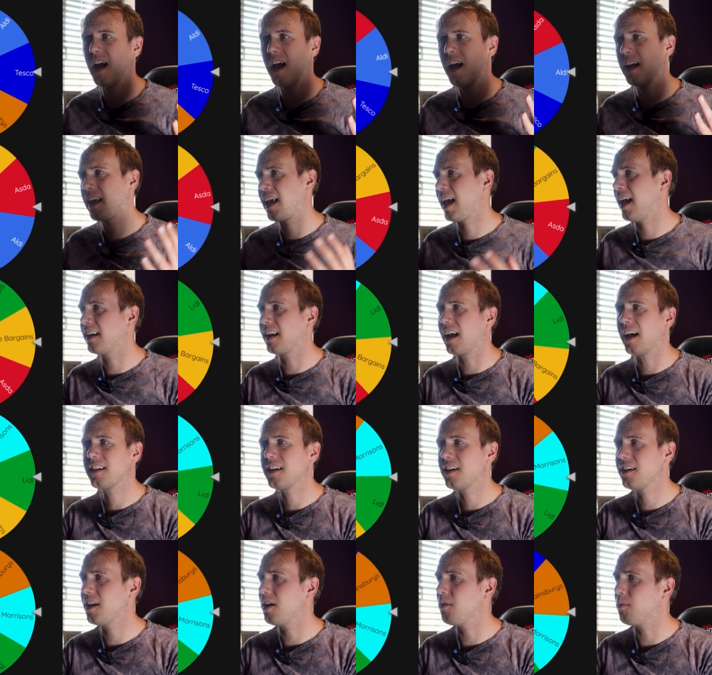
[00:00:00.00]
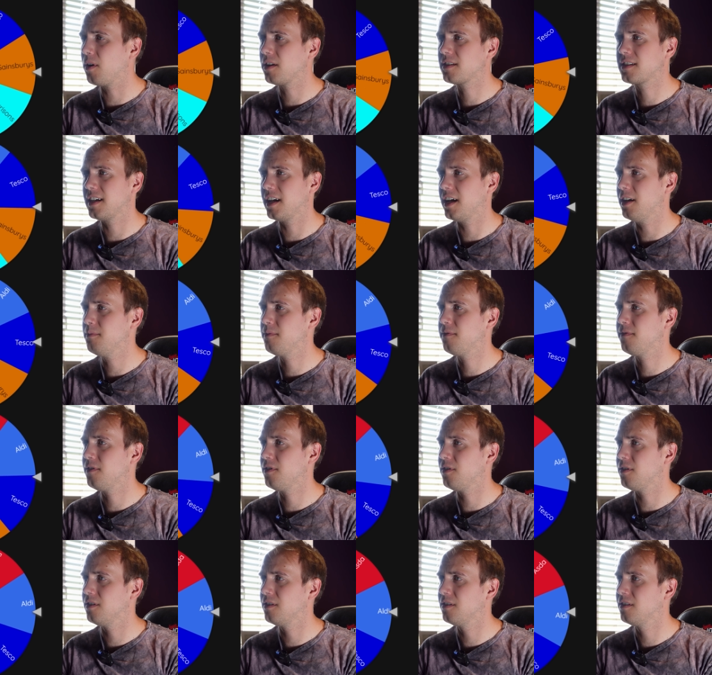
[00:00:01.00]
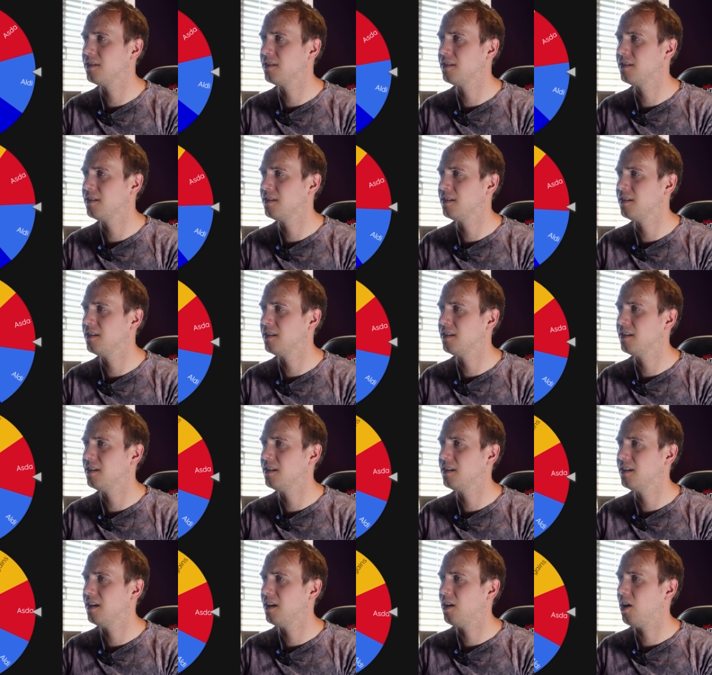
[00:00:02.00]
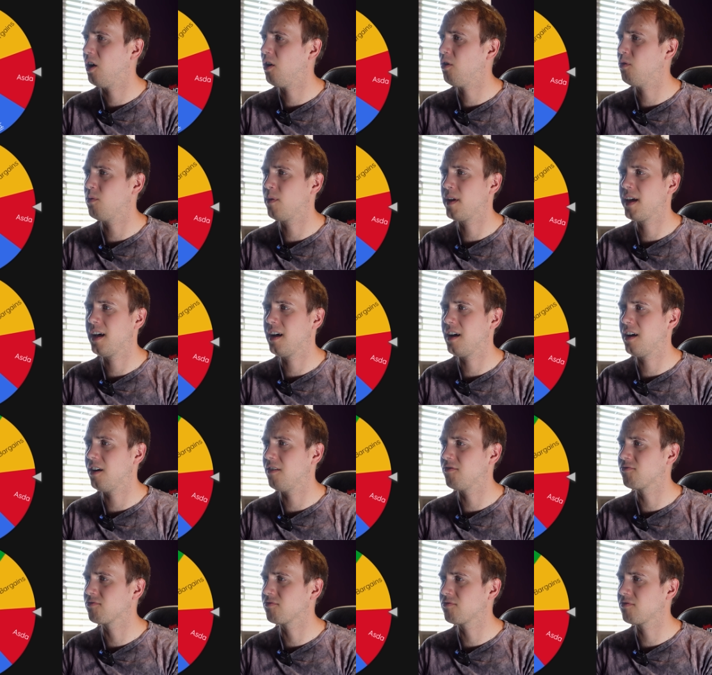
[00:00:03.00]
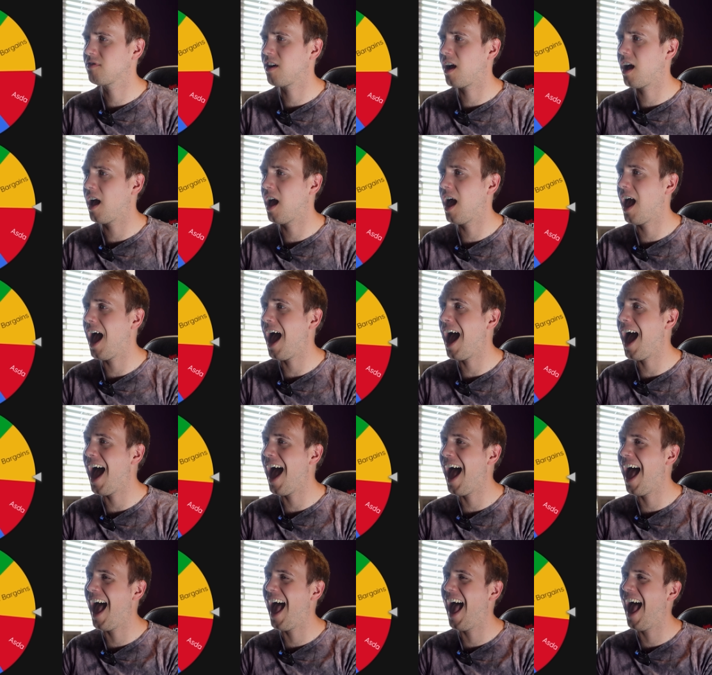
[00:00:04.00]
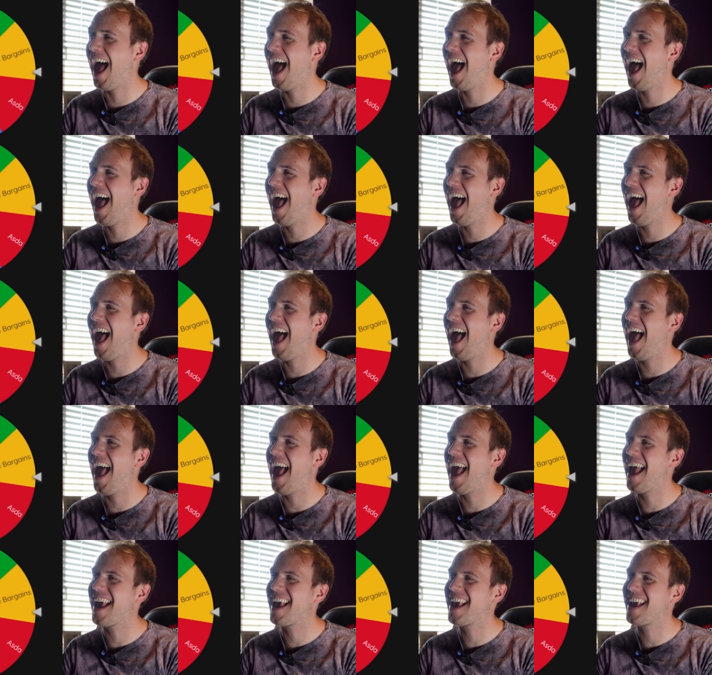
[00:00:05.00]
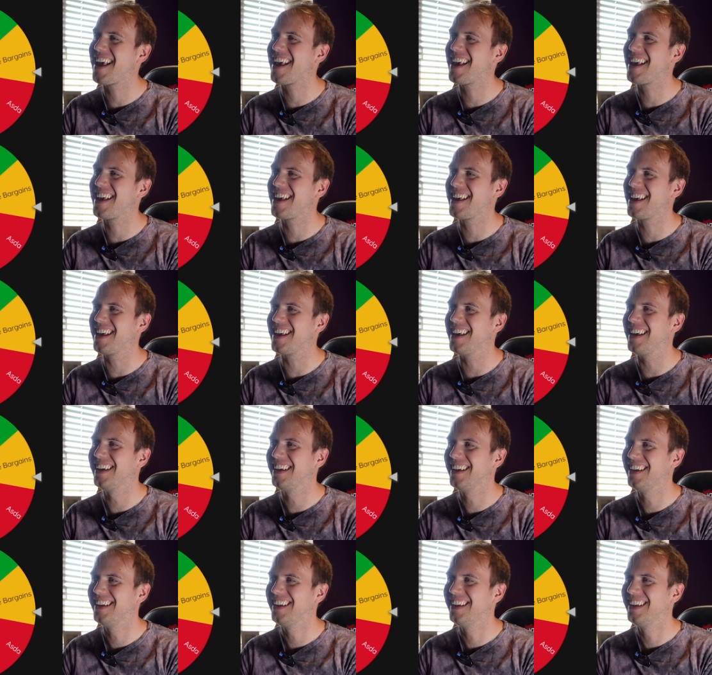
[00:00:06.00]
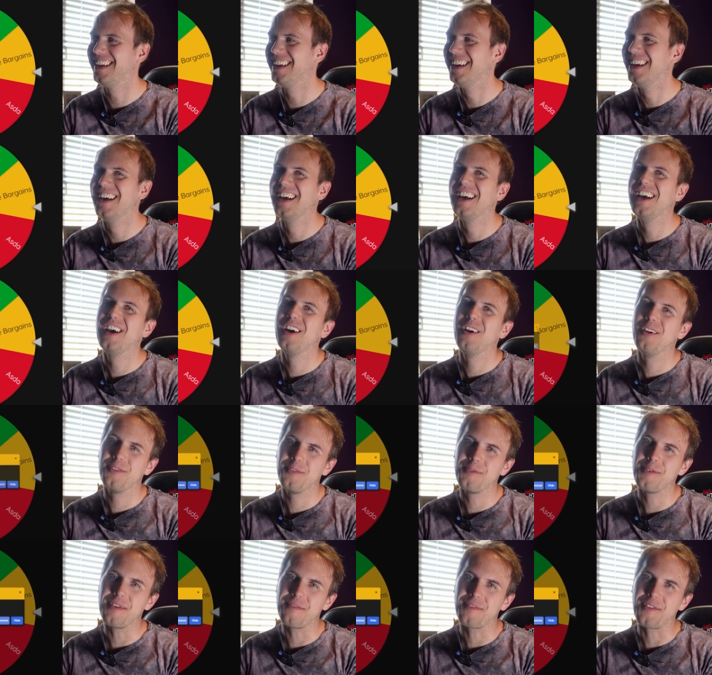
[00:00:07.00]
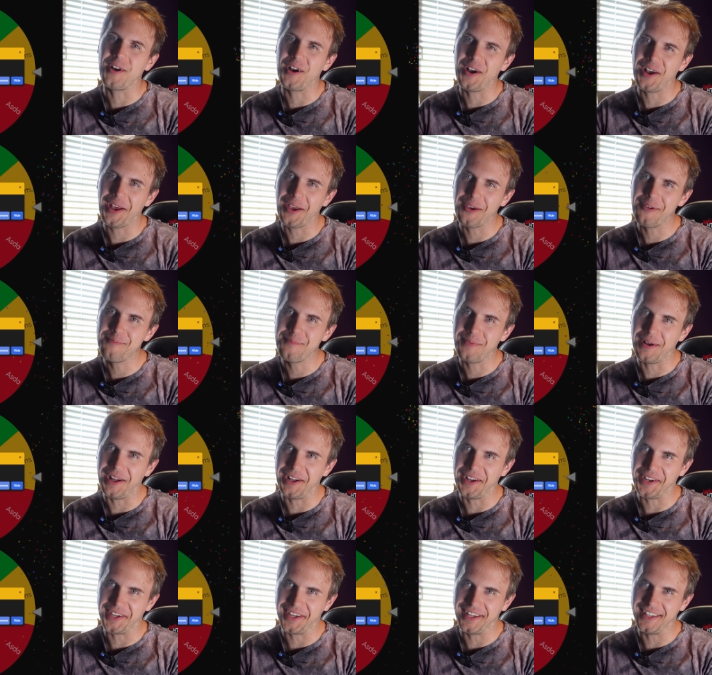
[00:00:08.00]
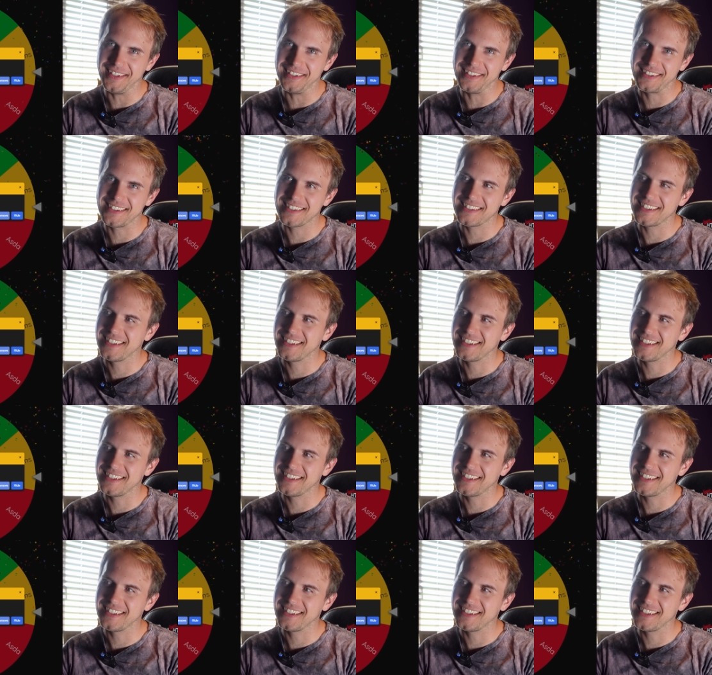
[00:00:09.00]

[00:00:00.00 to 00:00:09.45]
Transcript: Again, I don't know what to hope for. Oh, we are right. Hey! We've got Home Bargains.